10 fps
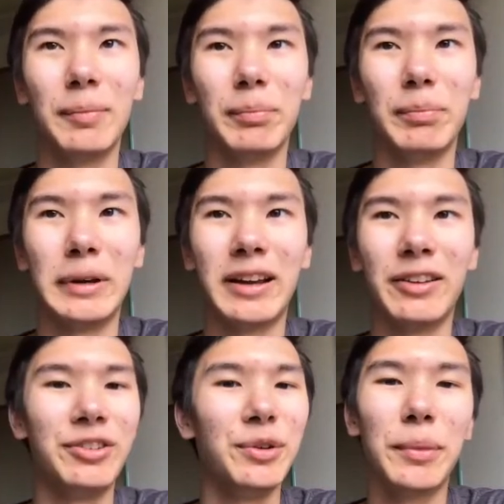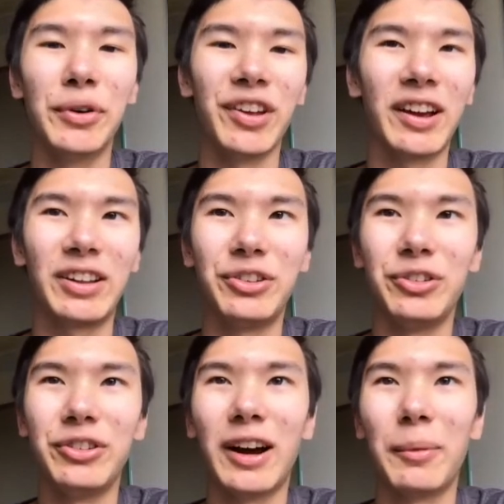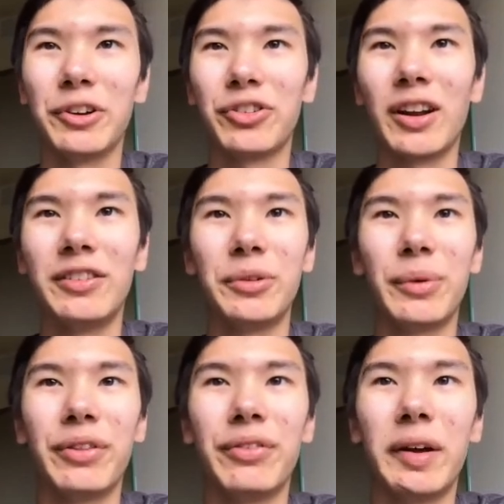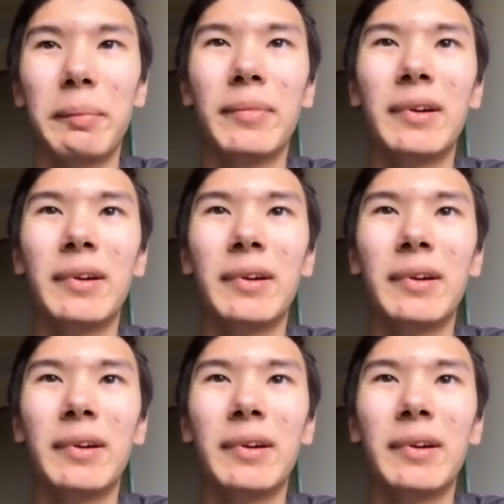Because you most likely do not want to try to deal with them.